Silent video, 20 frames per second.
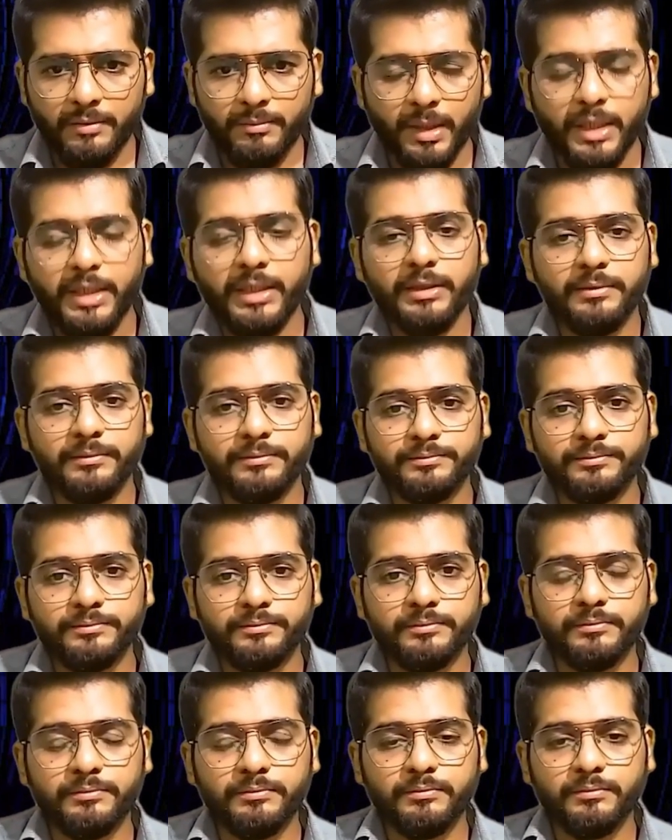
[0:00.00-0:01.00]
But
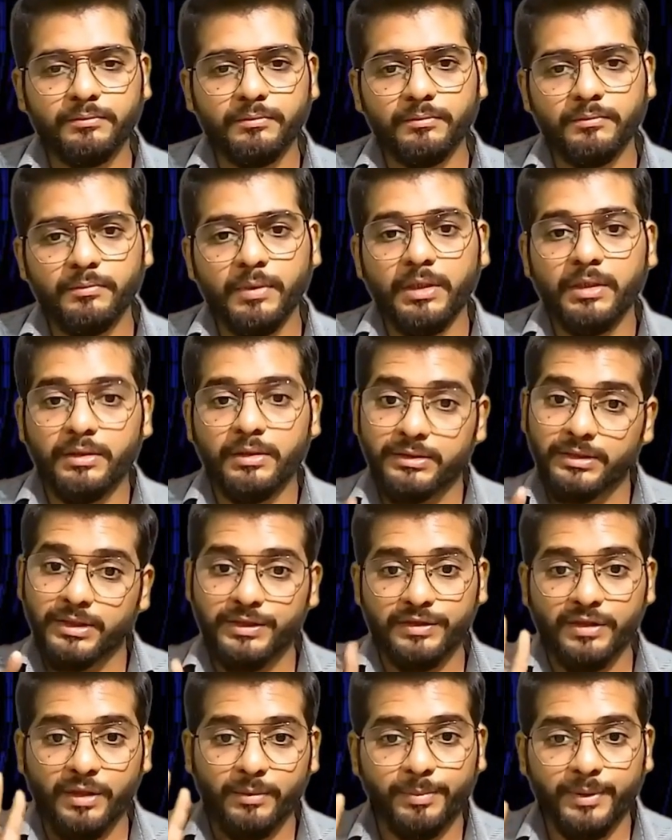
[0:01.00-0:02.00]

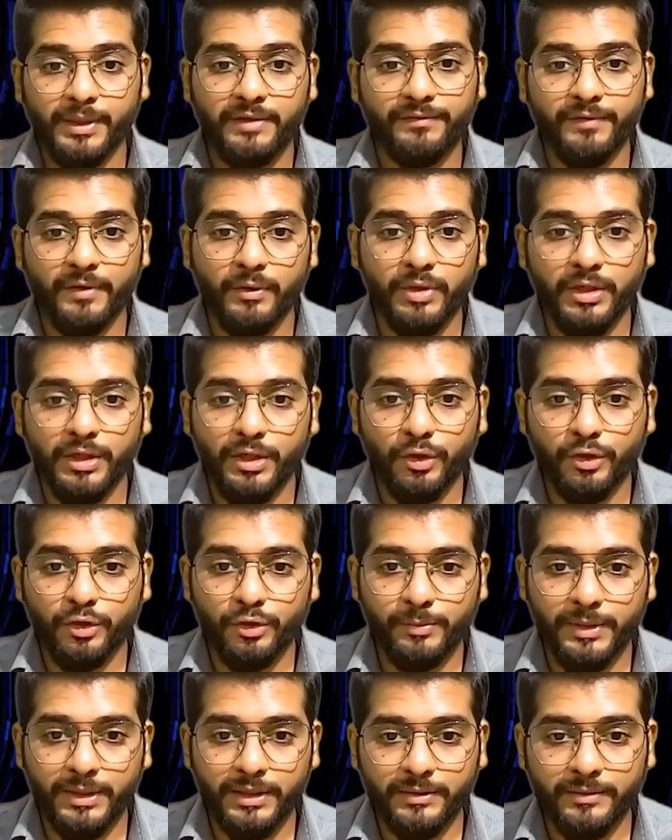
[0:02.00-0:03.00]
this company found a
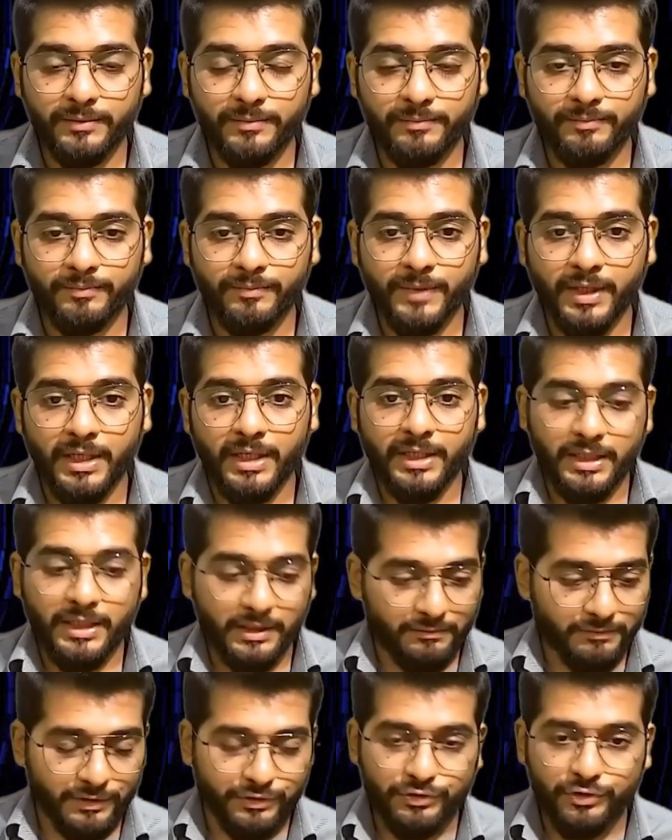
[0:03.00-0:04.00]
document
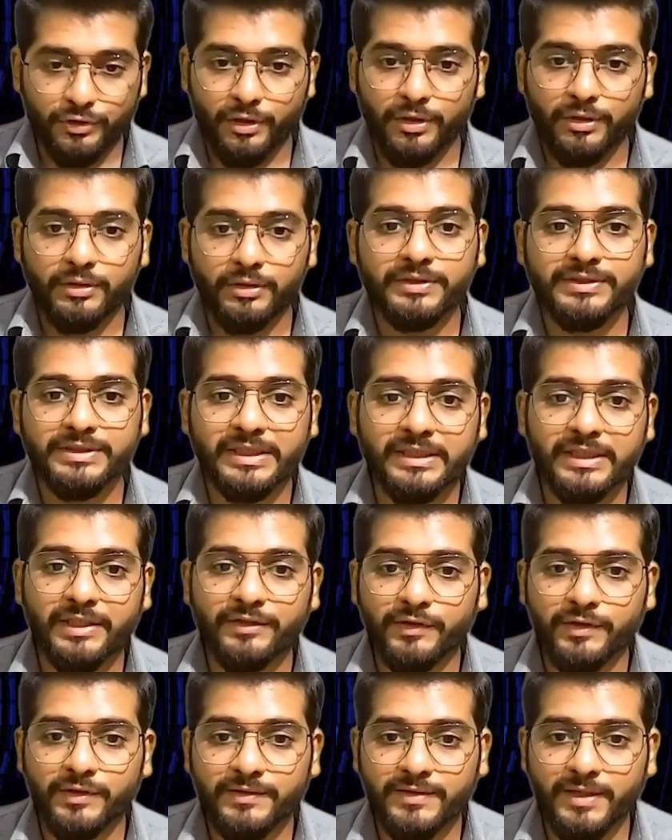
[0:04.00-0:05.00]
in which your
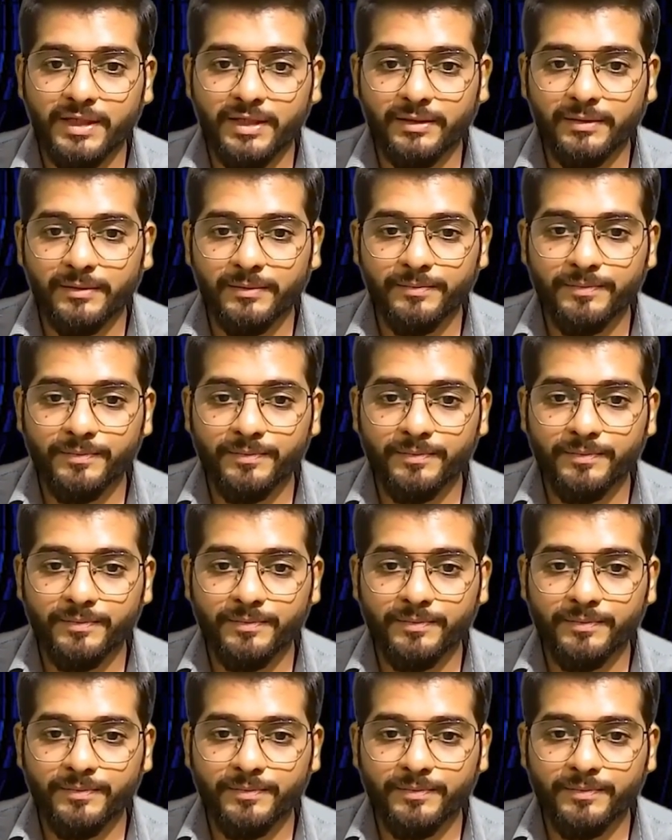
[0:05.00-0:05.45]
signature is there.